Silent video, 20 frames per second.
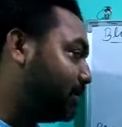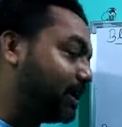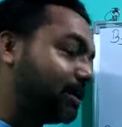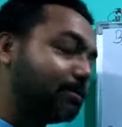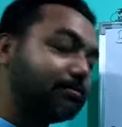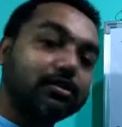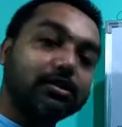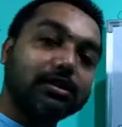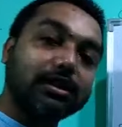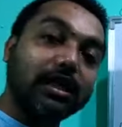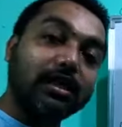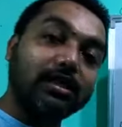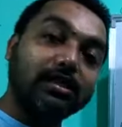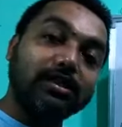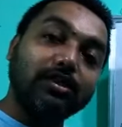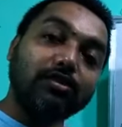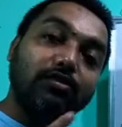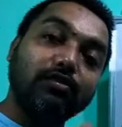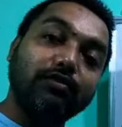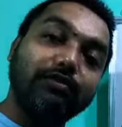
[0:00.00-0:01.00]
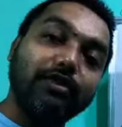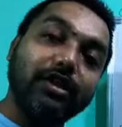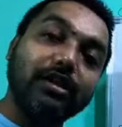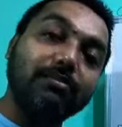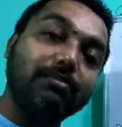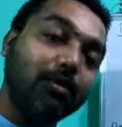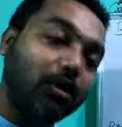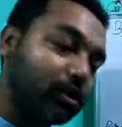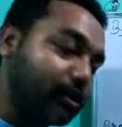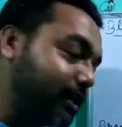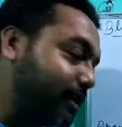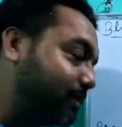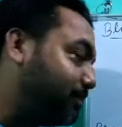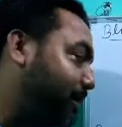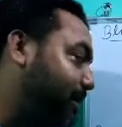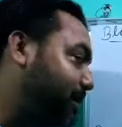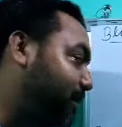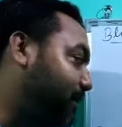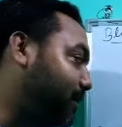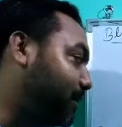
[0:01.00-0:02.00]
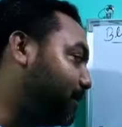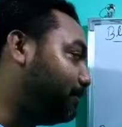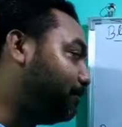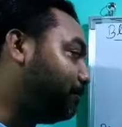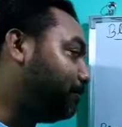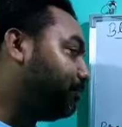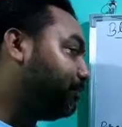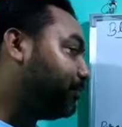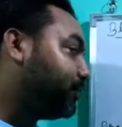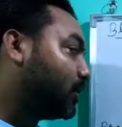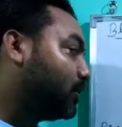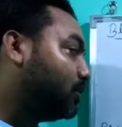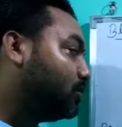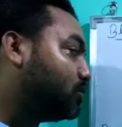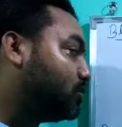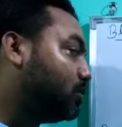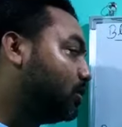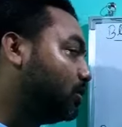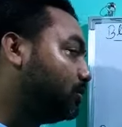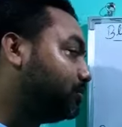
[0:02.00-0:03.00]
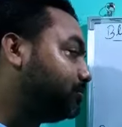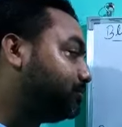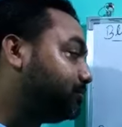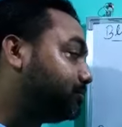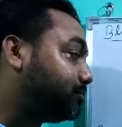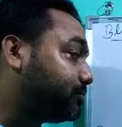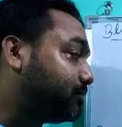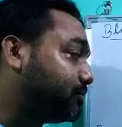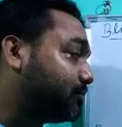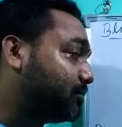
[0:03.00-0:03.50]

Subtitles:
It turns into very molten material. So